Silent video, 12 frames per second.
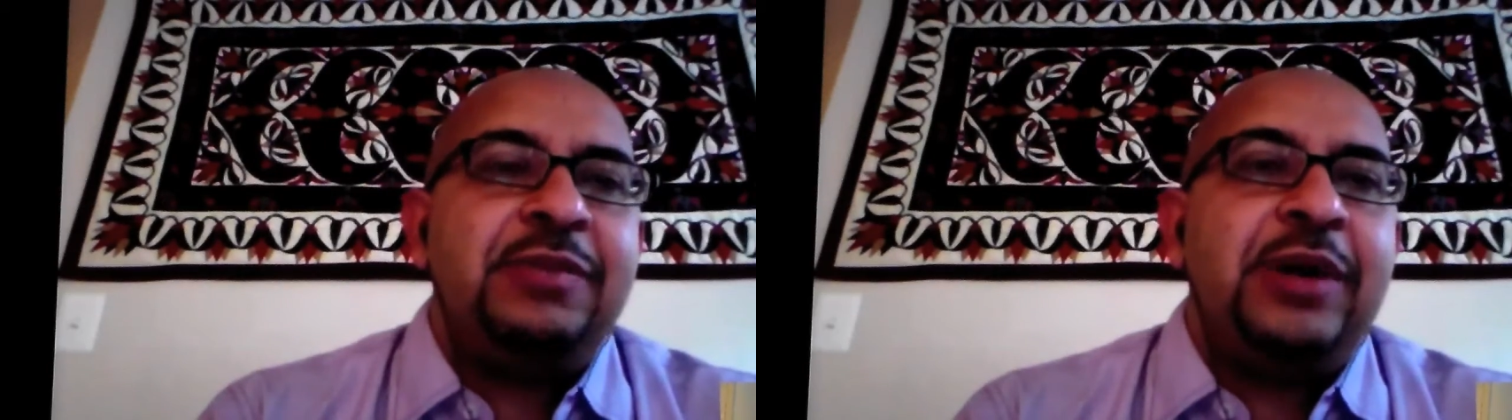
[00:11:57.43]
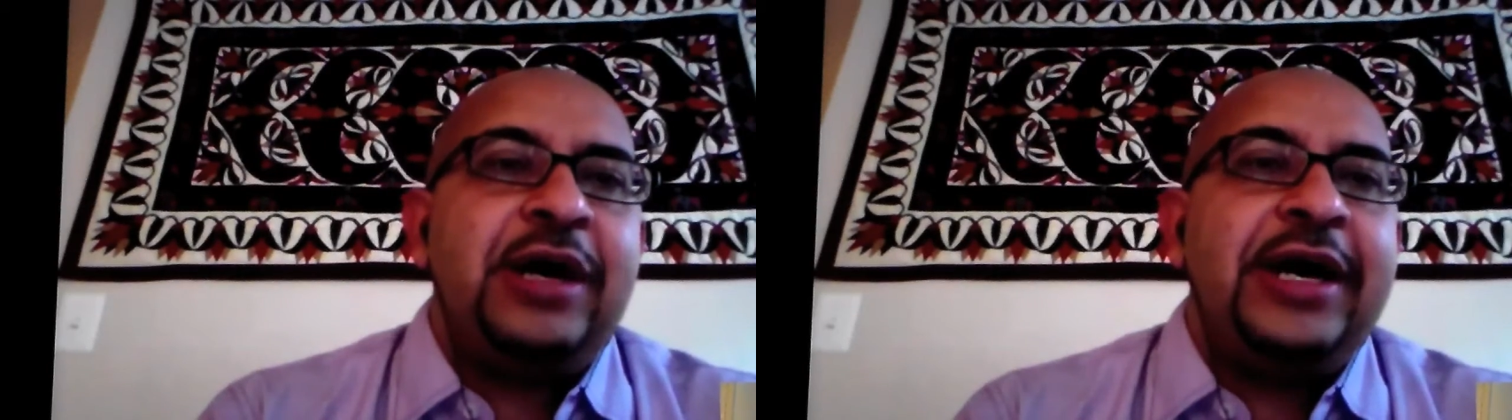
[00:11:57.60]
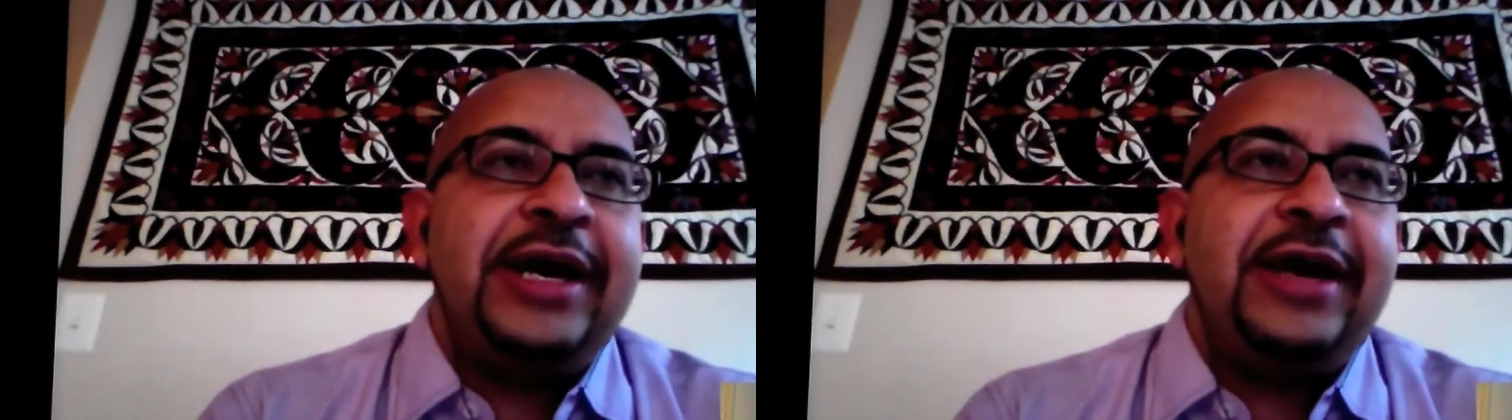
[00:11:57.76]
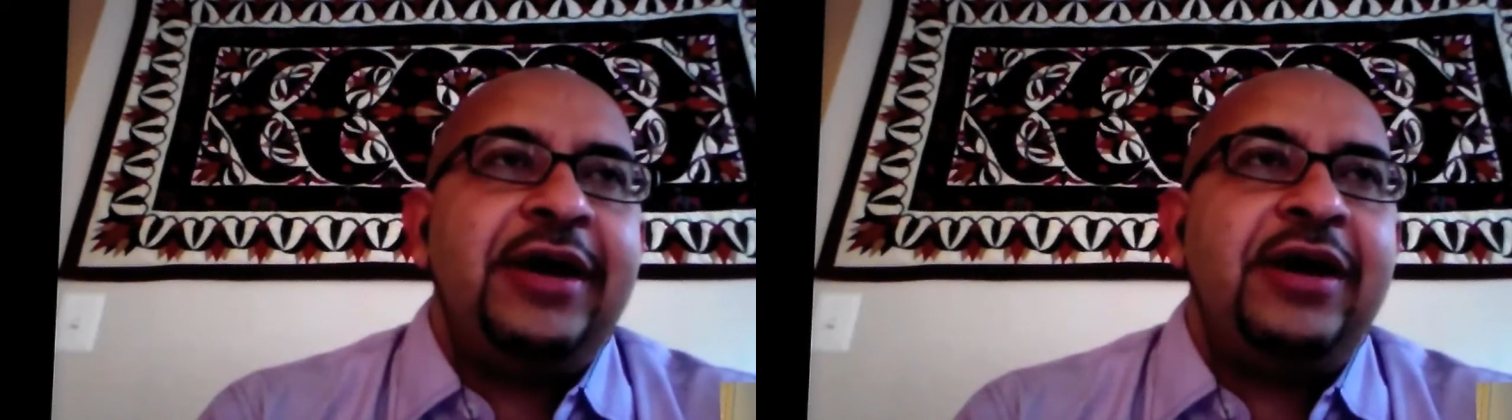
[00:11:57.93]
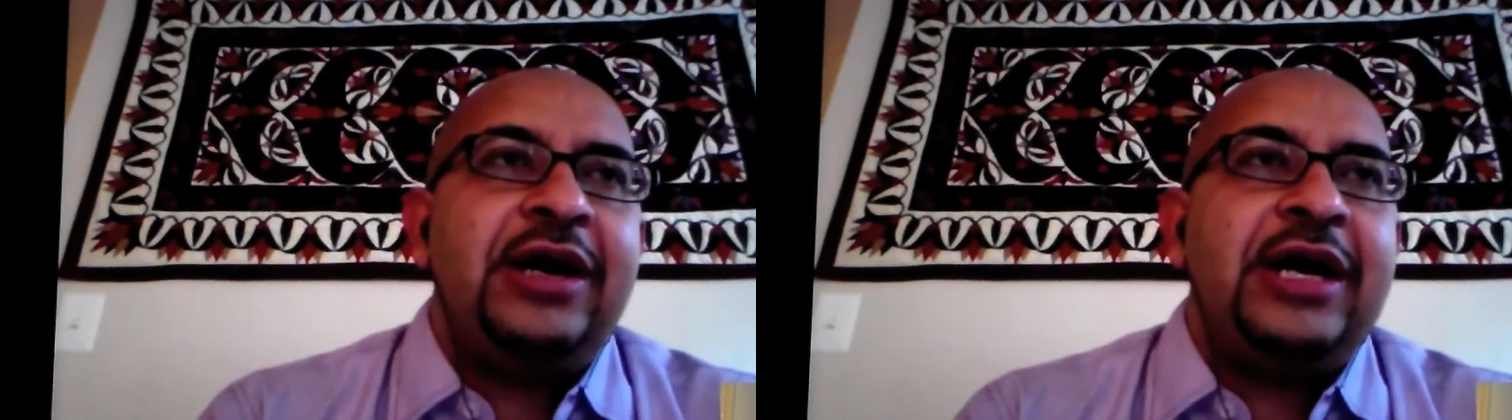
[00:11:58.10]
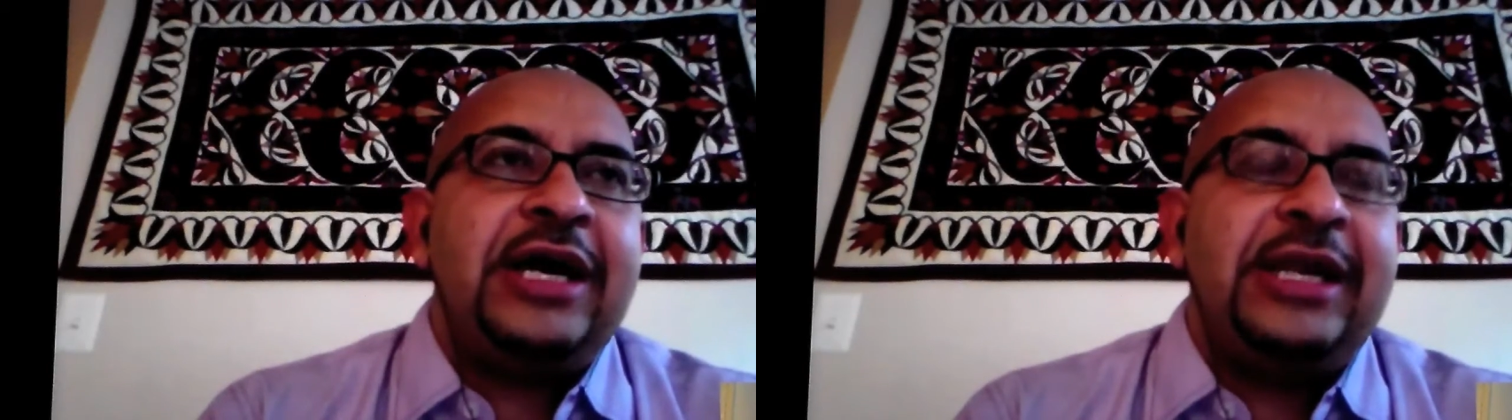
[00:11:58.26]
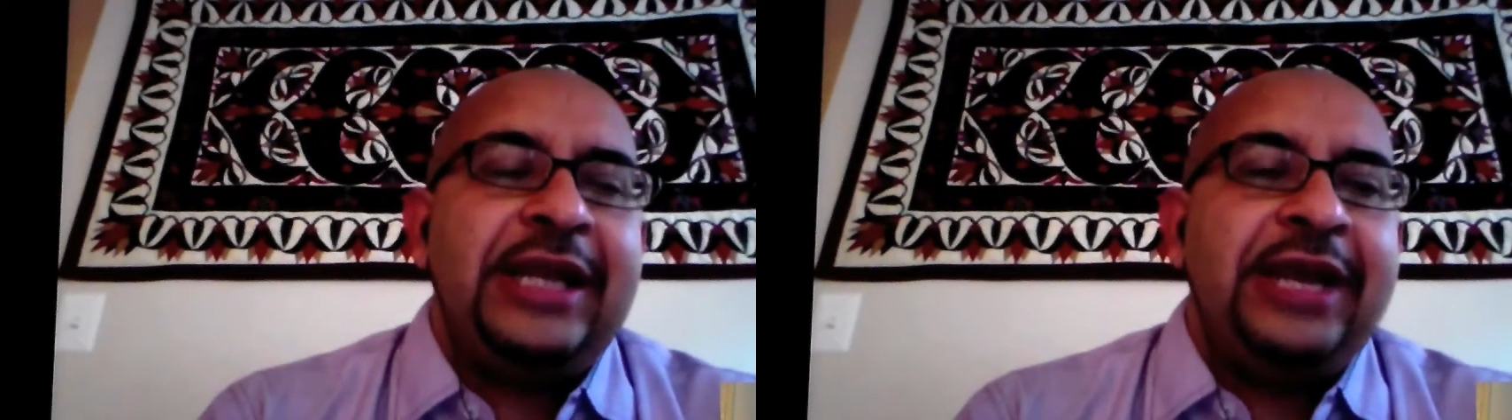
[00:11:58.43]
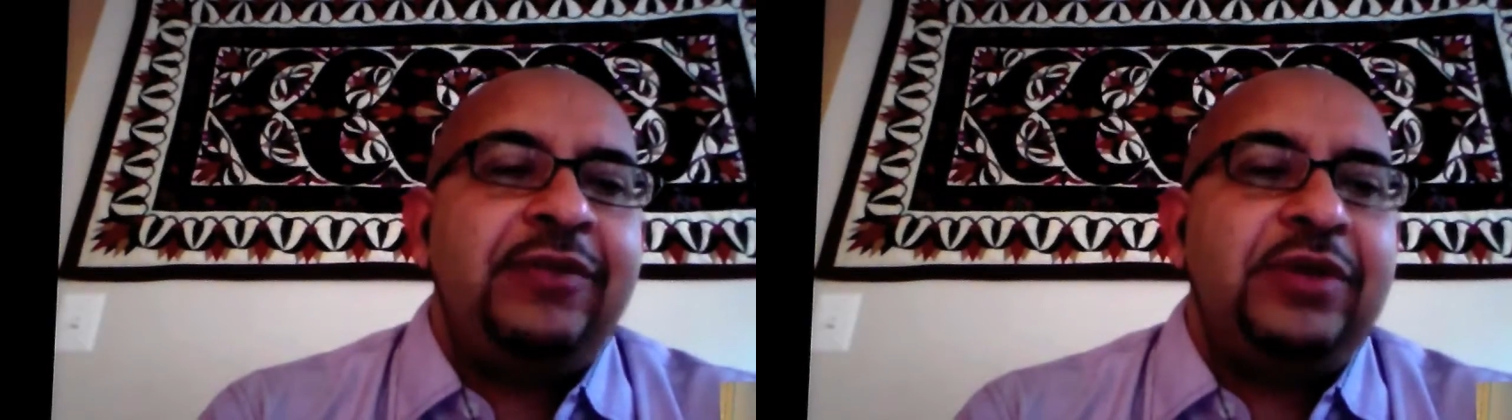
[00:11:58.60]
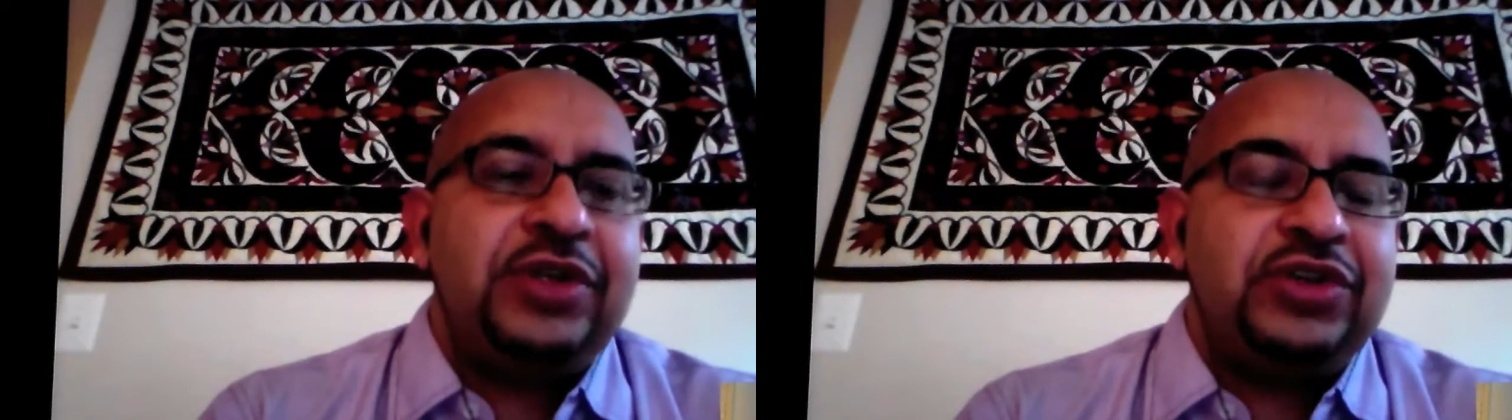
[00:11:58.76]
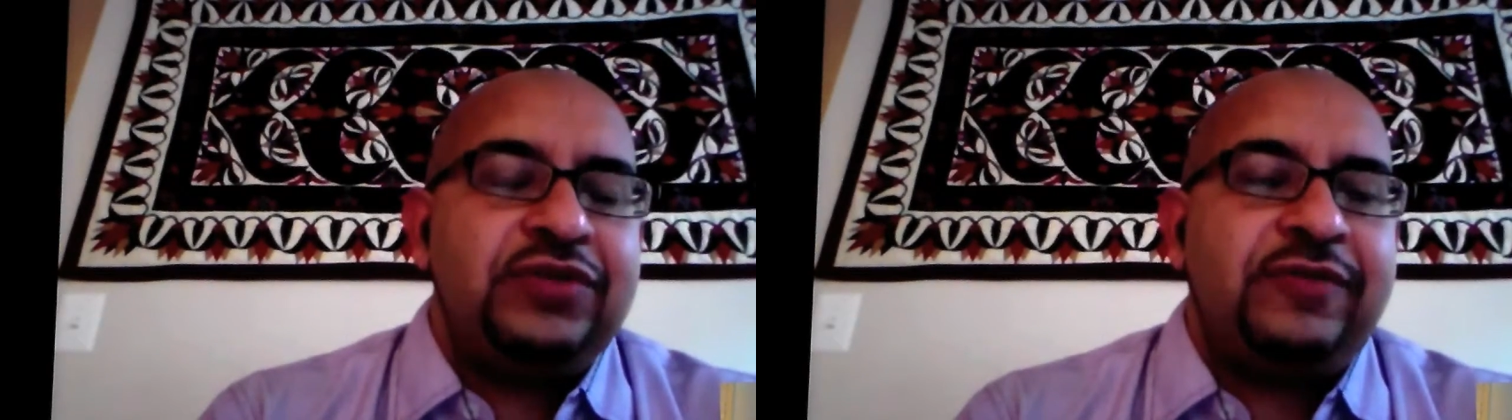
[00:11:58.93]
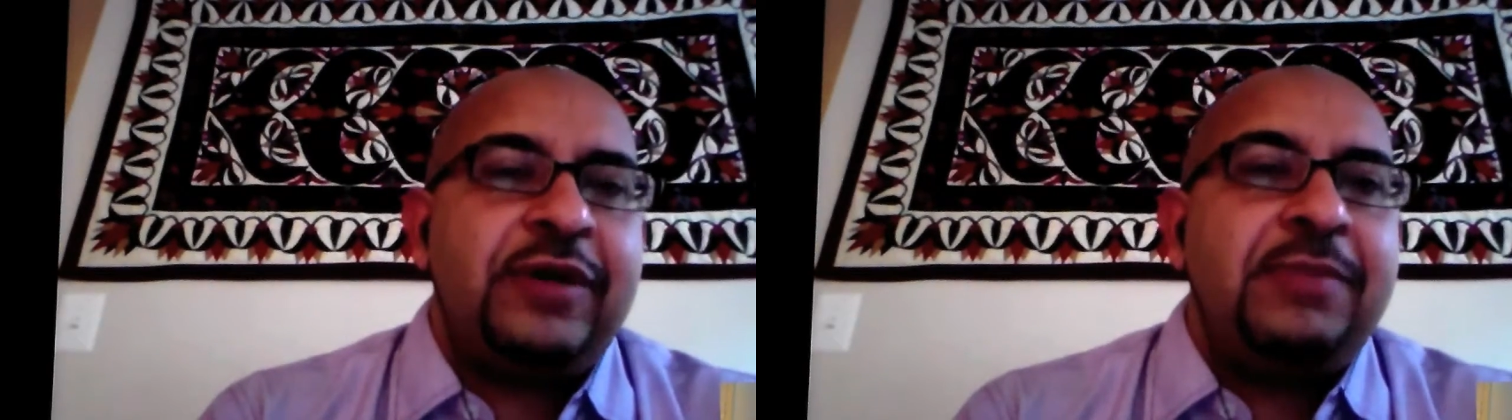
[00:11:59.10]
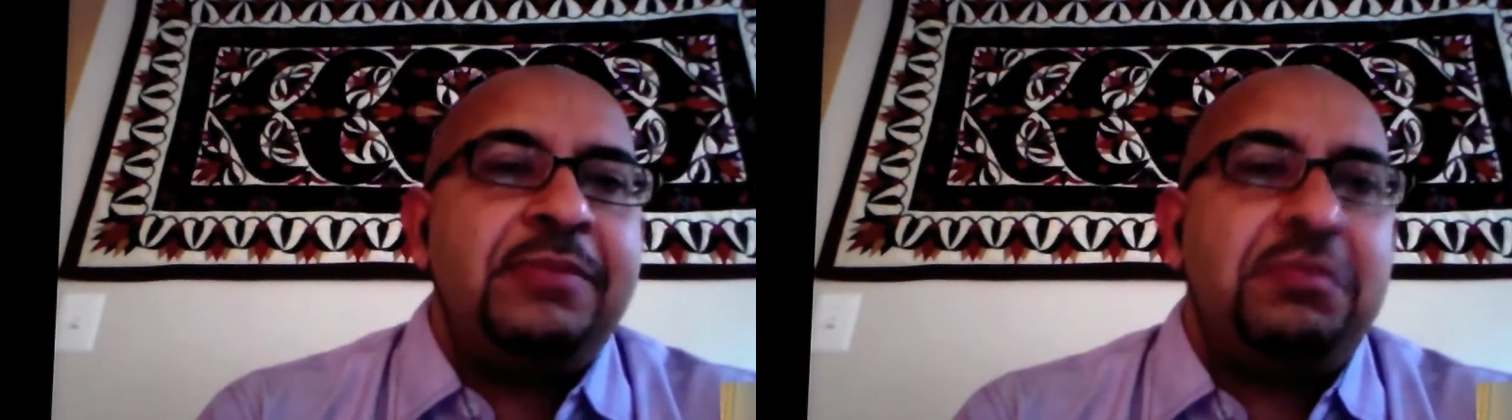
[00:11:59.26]
by a language
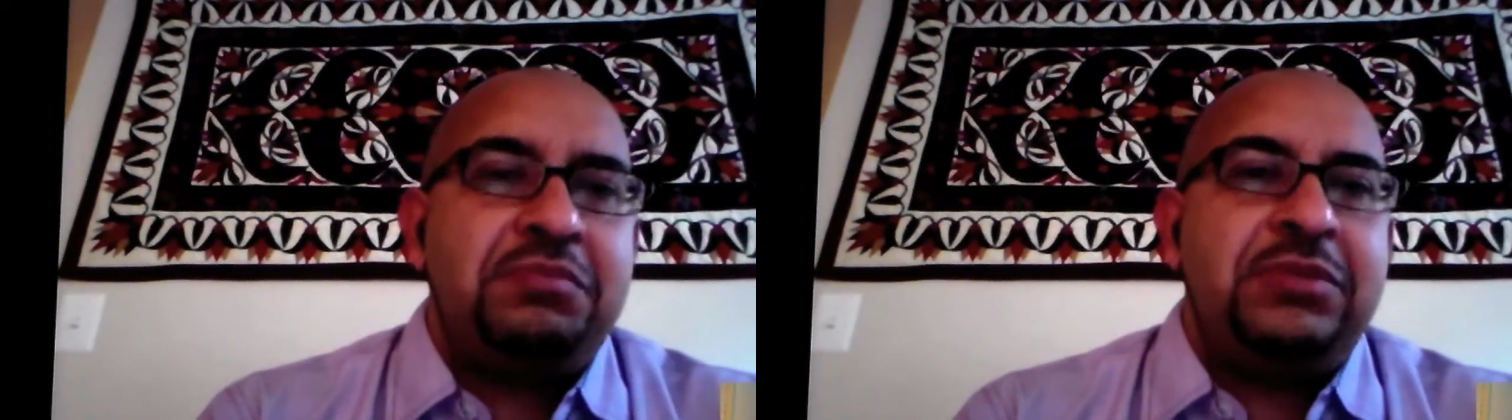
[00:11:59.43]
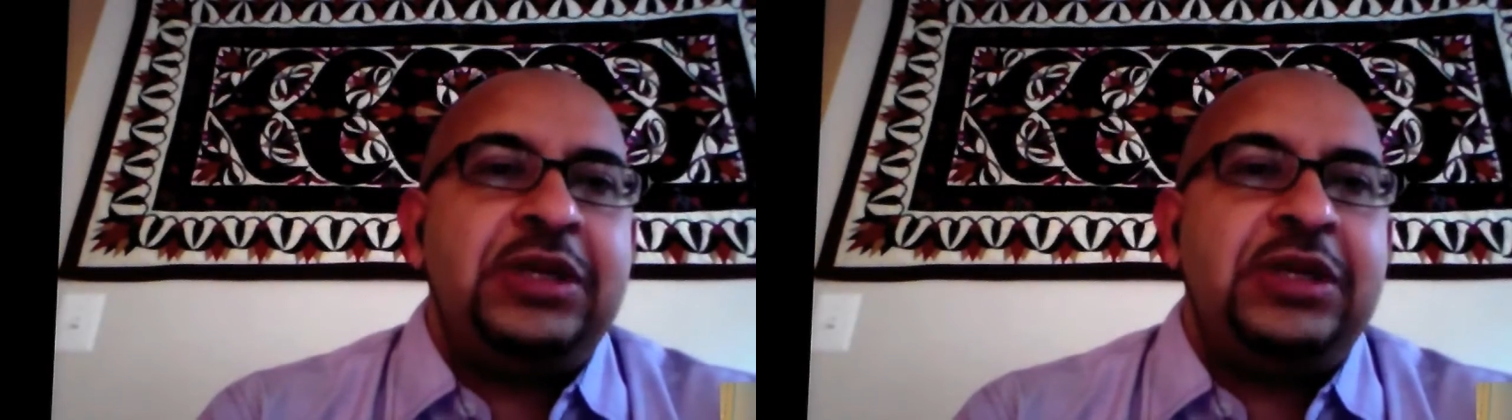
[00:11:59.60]
from